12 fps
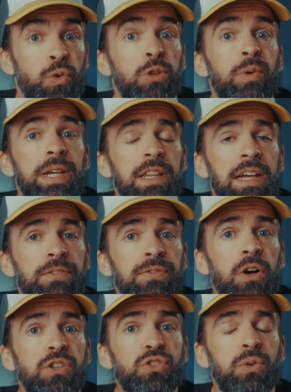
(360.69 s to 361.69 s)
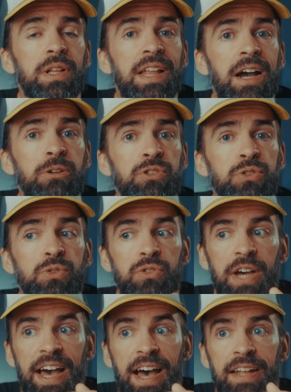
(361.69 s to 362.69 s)
Runway Aleph also allows you
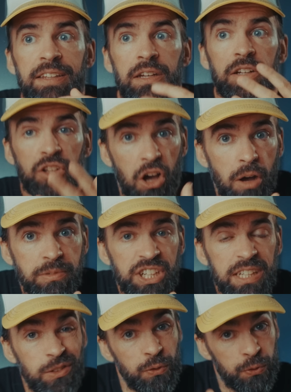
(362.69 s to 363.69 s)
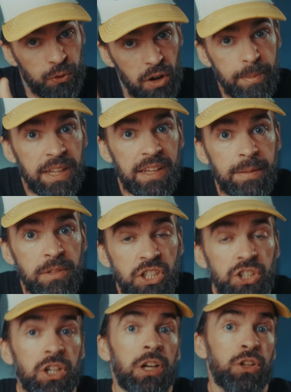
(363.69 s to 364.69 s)
to add an object from an
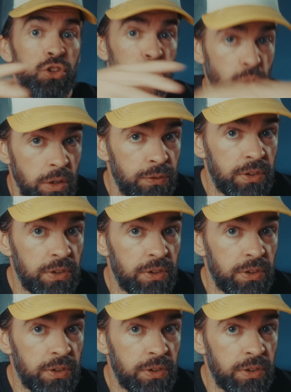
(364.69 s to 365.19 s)
image to a